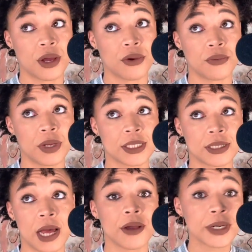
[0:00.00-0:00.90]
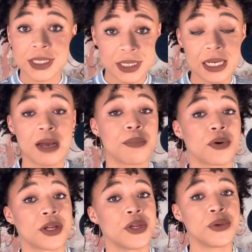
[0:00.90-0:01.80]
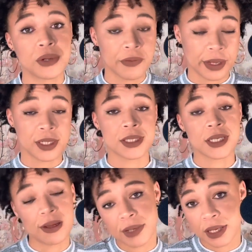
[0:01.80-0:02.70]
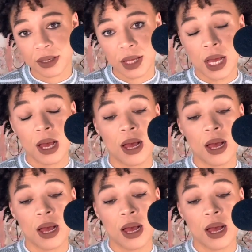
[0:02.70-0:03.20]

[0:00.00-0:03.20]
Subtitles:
it's not going to sneak up on you. You know that it's coming.